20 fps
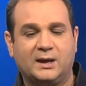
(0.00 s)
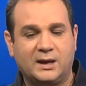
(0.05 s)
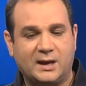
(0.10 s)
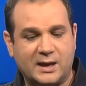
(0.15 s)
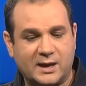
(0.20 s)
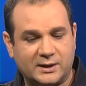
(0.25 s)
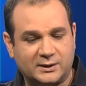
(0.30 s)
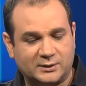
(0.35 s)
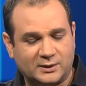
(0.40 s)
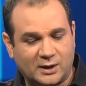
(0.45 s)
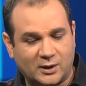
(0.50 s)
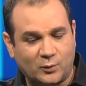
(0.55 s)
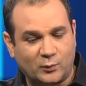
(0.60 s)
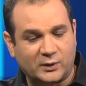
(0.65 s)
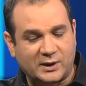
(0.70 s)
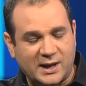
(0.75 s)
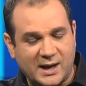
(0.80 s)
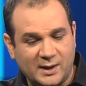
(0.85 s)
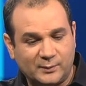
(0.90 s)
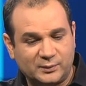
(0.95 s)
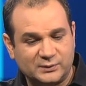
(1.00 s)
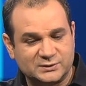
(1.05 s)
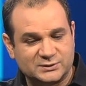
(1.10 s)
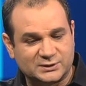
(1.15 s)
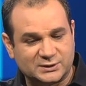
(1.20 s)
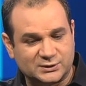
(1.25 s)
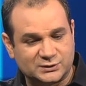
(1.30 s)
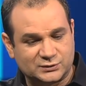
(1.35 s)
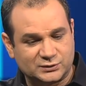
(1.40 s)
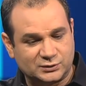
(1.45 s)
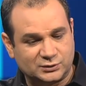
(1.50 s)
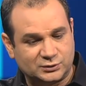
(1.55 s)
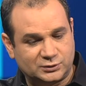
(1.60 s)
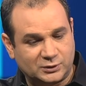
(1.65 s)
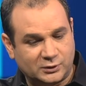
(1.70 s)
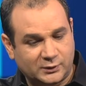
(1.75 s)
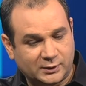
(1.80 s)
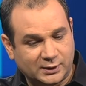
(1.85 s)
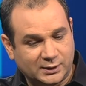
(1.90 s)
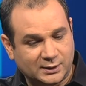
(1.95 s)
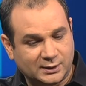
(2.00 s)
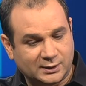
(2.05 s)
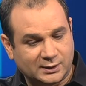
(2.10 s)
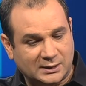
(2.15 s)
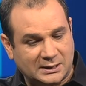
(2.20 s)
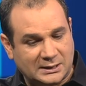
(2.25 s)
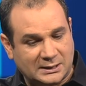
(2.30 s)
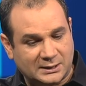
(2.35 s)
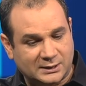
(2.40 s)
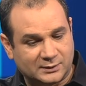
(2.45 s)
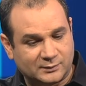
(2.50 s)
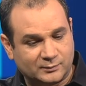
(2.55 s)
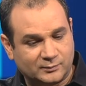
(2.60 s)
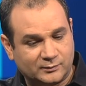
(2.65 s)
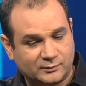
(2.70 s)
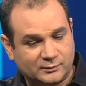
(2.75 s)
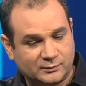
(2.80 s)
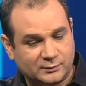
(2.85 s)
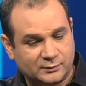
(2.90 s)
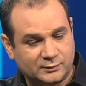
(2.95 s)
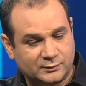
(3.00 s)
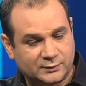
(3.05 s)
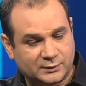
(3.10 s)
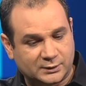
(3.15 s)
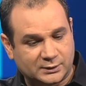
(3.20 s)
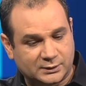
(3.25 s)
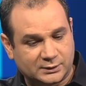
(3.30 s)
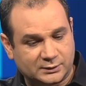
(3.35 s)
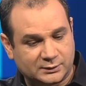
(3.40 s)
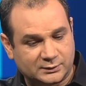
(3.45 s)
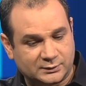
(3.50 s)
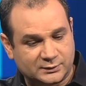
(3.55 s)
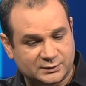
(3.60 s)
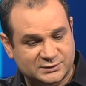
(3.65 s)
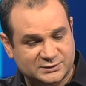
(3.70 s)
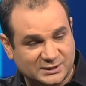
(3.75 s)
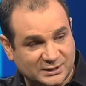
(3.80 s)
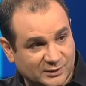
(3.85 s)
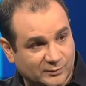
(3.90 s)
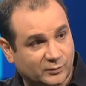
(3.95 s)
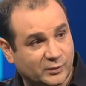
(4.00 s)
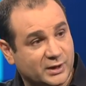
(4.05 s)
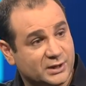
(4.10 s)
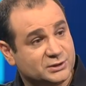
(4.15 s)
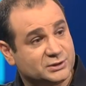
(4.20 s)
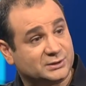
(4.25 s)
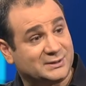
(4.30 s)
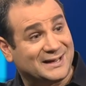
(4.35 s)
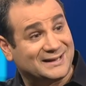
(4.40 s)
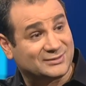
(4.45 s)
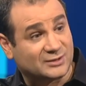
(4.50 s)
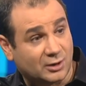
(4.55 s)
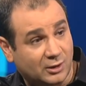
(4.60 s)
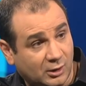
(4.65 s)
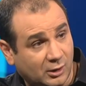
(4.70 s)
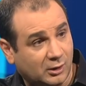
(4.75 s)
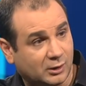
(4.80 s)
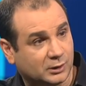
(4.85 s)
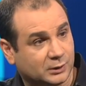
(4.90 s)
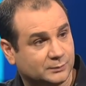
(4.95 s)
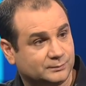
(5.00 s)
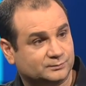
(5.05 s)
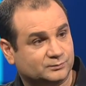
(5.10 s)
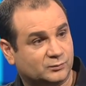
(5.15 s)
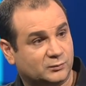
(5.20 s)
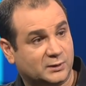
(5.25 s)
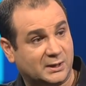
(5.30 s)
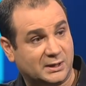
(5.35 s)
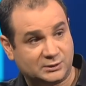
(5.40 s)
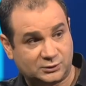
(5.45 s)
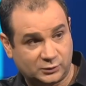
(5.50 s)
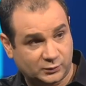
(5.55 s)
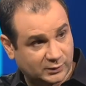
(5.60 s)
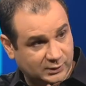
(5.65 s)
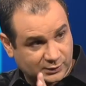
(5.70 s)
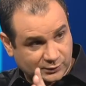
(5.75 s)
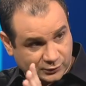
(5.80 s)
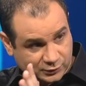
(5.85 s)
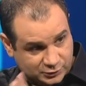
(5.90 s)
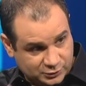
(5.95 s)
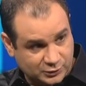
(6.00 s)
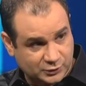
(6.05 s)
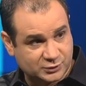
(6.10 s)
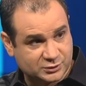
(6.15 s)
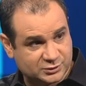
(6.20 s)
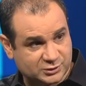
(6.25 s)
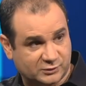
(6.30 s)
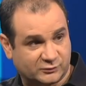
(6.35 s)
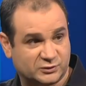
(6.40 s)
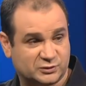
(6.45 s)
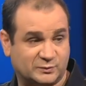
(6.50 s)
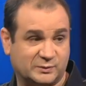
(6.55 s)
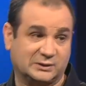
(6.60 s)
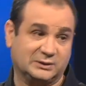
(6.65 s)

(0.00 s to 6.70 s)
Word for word: And uh, what happens is during uh, the, the celebration at the hall, not during the church service, but